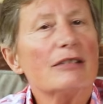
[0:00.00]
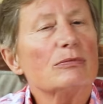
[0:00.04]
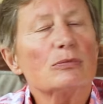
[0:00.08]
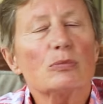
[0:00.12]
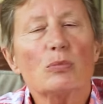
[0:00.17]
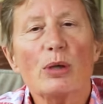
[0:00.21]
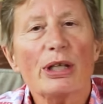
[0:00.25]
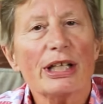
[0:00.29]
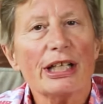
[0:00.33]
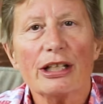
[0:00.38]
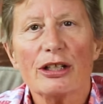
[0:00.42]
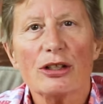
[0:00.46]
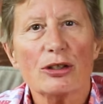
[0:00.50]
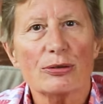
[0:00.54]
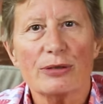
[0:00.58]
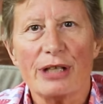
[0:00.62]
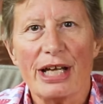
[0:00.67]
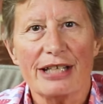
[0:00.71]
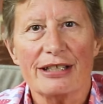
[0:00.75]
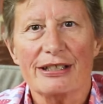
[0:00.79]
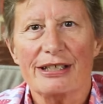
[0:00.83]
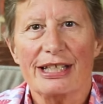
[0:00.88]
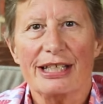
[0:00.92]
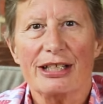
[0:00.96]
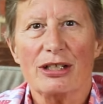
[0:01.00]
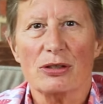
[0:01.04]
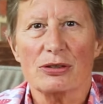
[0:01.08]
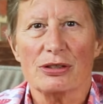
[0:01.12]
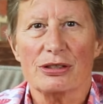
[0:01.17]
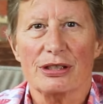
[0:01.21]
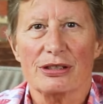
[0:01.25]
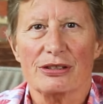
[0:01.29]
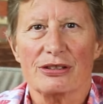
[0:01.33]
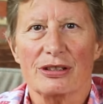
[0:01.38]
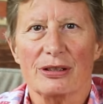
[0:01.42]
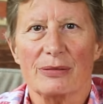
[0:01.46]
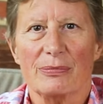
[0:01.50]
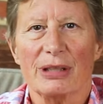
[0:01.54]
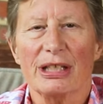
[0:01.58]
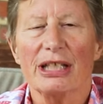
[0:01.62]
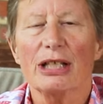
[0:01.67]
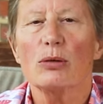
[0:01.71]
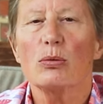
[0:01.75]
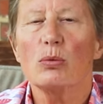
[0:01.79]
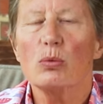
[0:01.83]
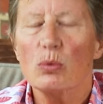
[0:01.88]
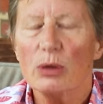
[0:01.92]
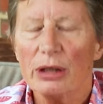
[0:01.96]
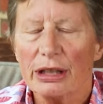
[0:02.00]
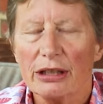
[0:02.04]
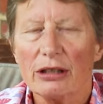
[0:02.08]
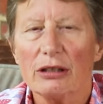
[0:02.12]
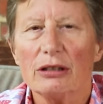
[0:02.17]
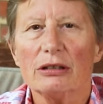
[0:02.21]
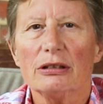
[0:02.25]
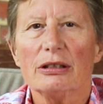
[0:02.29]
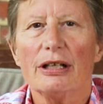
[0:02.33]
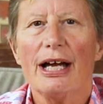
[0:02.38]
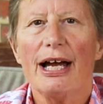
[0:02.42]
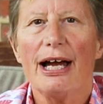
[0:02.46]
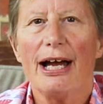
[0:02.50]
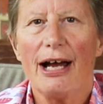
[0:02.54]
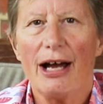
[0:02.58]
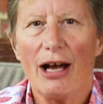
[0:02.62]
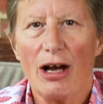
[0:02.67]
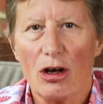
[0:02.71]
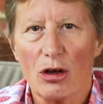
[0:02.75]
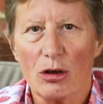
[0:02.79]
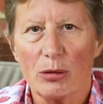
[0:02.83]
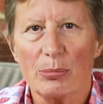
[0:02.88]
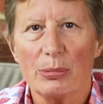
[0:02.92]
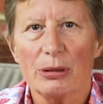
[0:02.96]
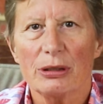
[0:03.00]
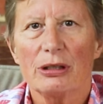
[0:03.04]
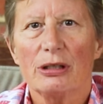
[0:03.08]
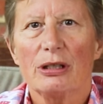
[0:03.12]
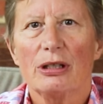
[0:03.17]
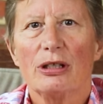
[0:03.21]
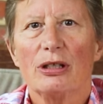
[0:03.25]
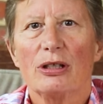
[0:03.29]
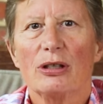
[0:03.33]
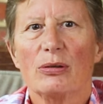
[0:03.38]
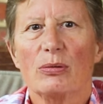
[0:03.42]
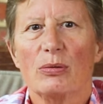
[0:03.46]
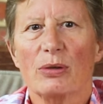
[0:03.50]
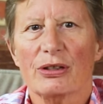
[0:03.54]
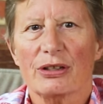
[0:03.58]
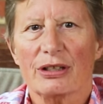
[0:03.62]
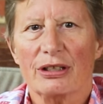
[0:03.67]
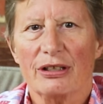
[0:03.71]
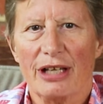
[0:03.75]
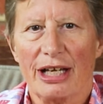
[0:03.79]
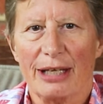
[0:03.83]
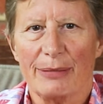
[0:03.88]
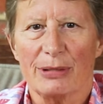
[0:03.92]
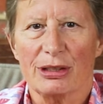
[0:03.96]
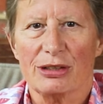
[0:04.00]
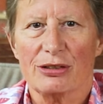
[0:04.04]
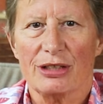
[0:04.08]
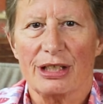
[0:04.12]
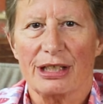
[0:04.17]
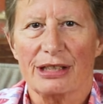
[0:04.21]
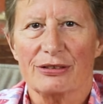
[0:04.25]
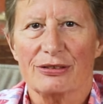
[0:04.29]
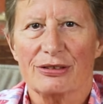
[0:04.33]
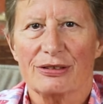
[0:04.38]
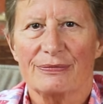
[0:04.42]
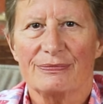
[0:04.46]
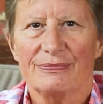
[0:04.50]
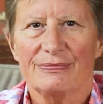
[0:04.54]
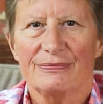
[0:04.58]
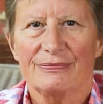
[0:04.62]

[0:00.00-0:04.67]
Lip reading: we can create an ecosystem. It will help with climate change.